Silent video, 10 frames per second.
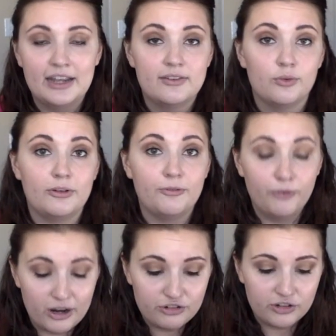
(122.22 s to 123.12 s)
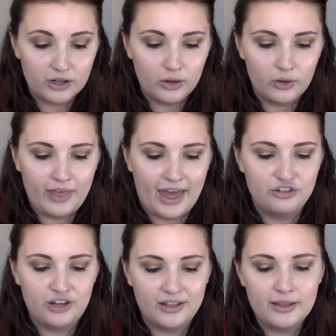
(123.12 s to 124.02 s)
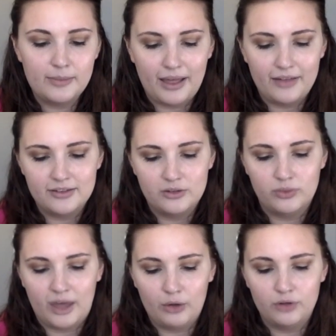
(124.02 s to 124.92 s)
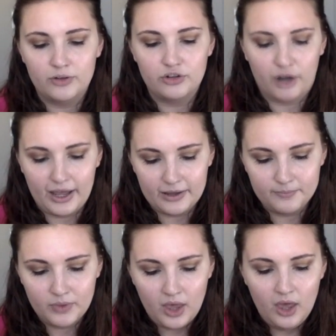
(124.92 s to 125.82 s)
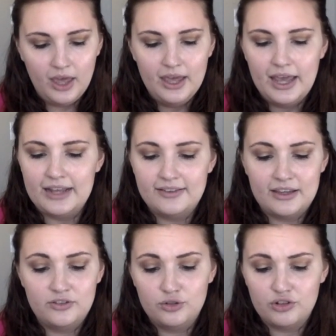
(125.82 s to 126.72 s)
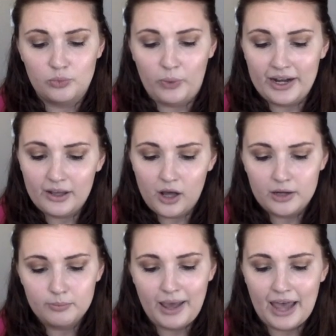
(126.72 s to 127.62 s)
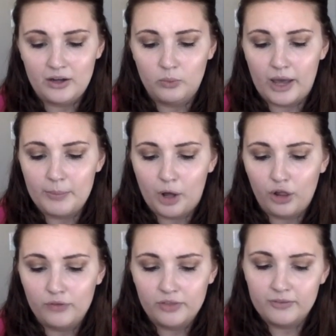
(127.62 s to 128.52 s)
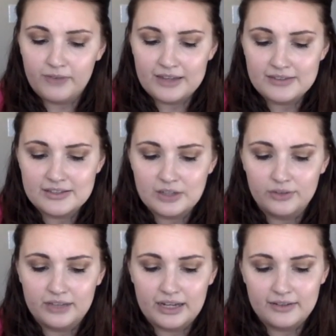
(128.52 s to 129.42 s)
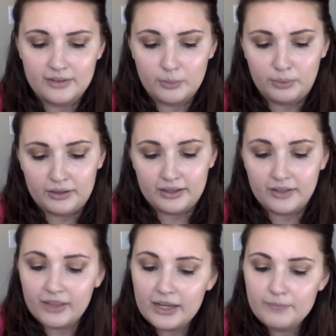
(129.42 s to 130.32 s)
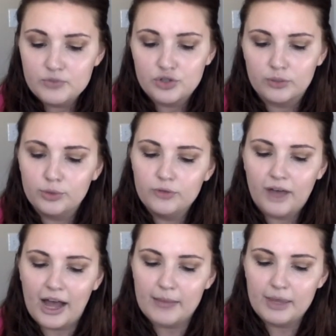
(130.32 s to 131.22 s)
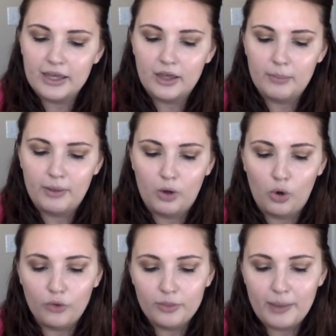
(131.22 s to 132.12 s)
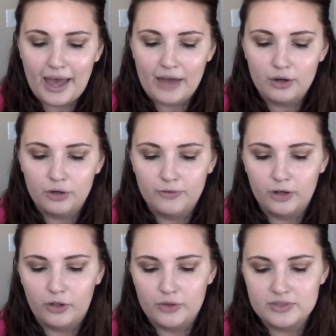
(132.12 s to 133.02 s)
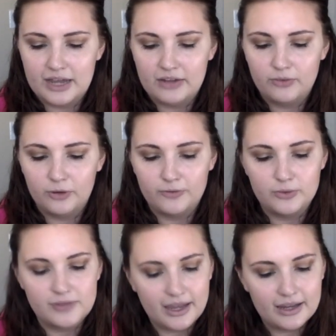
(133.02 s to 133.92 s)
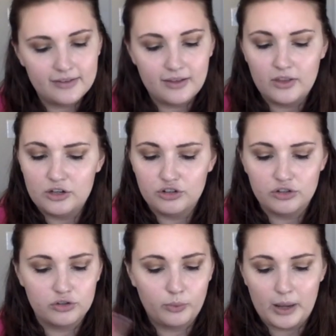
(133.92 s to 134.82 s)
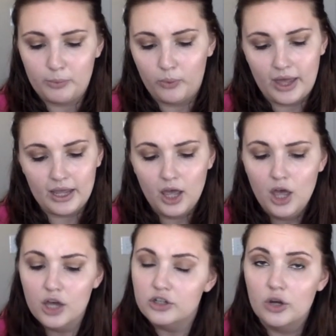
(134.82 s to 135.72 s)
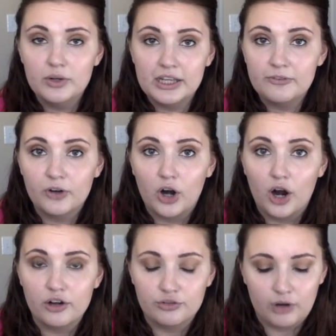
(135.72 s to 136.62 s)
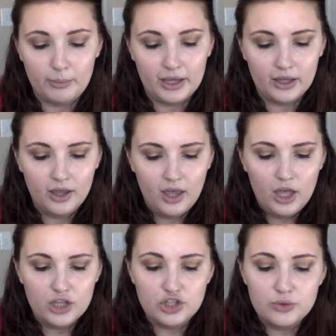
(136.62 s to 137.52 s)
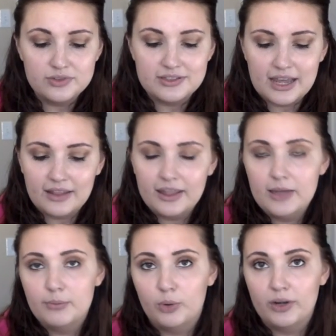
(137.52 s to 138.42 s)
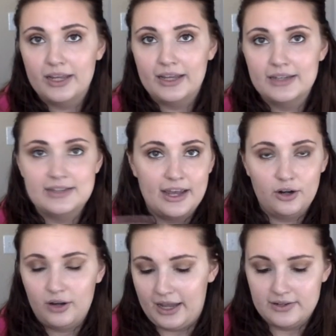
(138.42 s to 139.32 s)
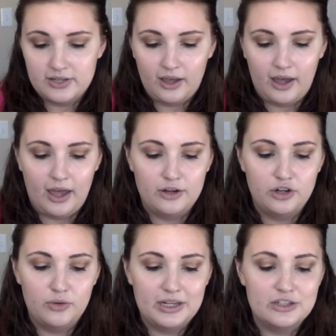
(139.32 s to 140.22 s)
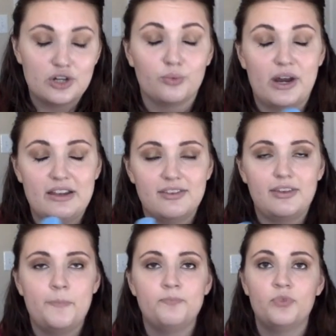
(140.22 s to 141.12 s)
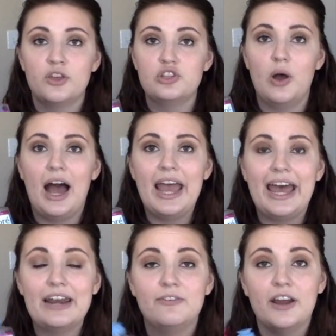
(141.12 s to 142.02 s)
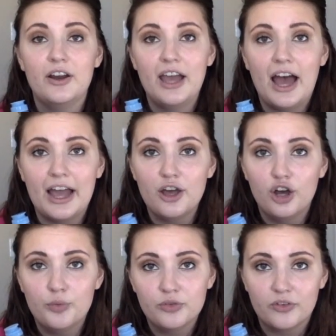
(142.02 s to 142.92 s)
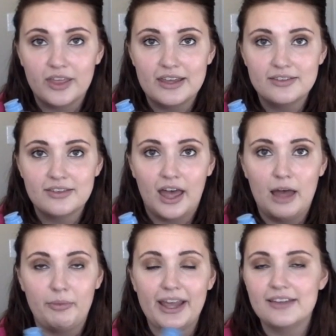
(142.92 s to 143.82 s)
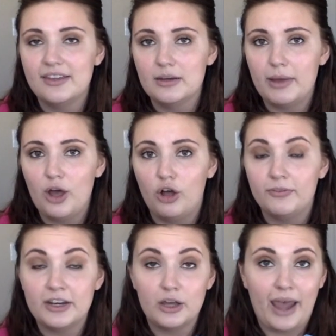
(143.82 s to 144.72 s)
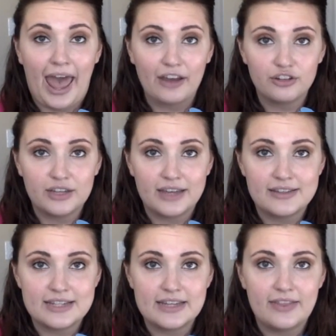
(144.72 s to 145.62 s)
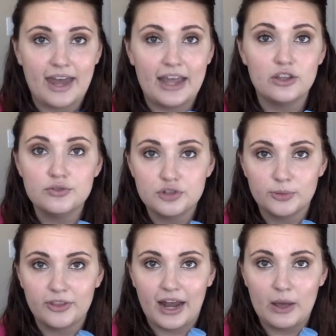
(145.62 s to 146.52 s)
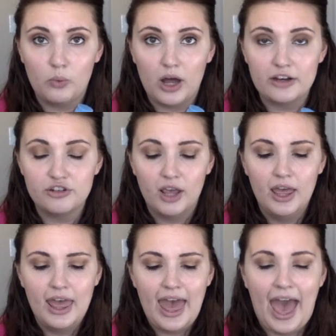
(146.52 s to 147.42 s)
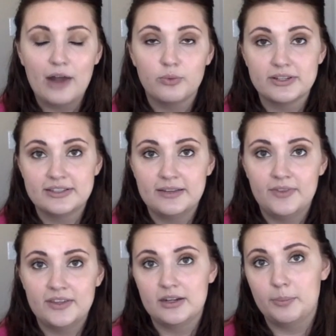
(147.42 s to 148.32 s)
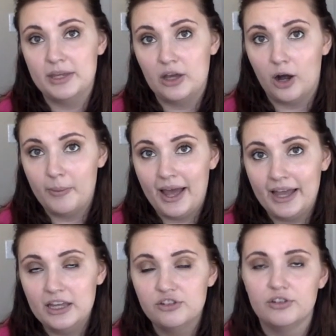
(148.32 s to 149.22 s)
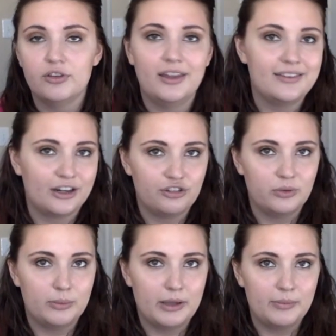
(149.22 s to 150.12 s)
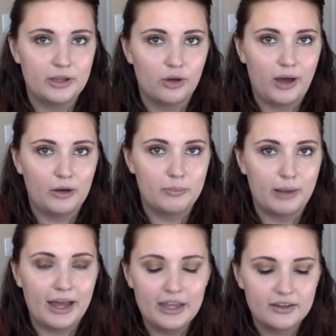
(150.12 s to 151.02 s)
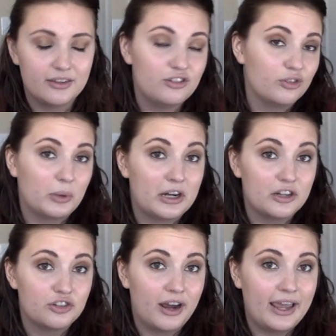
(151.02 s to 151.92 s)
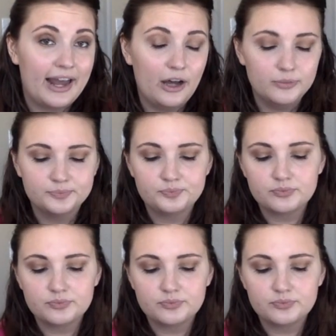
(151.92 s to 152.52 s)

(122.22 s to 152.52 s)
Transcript: and it's a refresher that gently balances without over-drying. It says you just wet a cotton pad and wipe all over the face until skin is completely clean. To remove eye makeup, hold the pad over closed eyes for a few seconds and then just swipe away. No need for harsh rubbing. Use daily, morning, day, or night. No need to rinse. So I had very high hopes for this. Like I said in my haul video, I actually had seen that a YouTuber that I watch had received this in a PR package, and so that's actually what made me go out and buy it, because I just wanted to try it out.